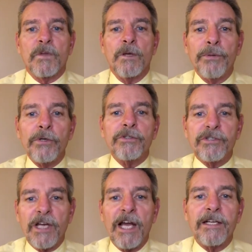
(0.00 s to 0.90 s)
Putin
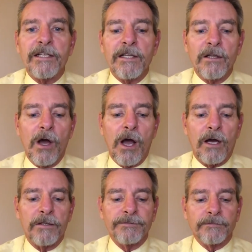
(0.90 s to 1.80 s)
signed into
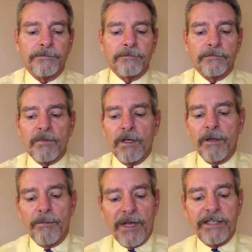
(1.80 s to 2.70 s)
law
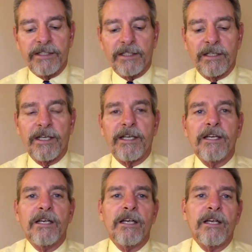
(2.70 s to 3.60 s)
basically
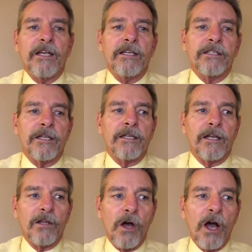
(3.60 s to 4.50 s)

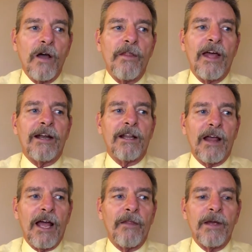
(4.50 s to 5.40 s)
a law that
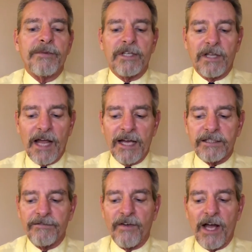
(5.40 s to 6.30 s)
allowed them to
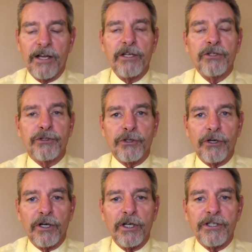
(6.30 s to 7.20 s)
classify
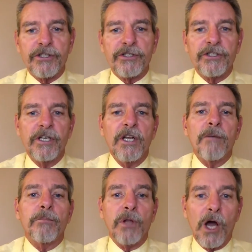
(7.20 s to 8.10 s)
journalists,
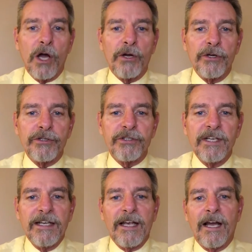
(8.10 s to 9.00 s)
bloggers,
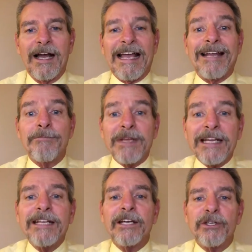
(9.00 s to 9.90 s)
and
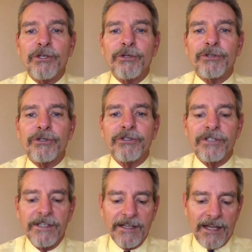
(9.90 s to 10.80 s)
media
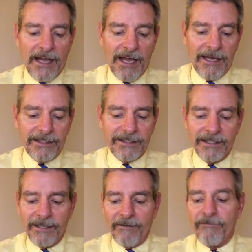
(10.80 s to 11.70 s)
users as
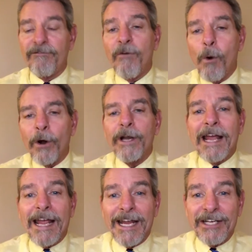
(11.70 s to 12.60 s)
foreign
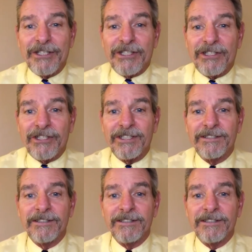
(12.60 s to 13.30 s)
agents.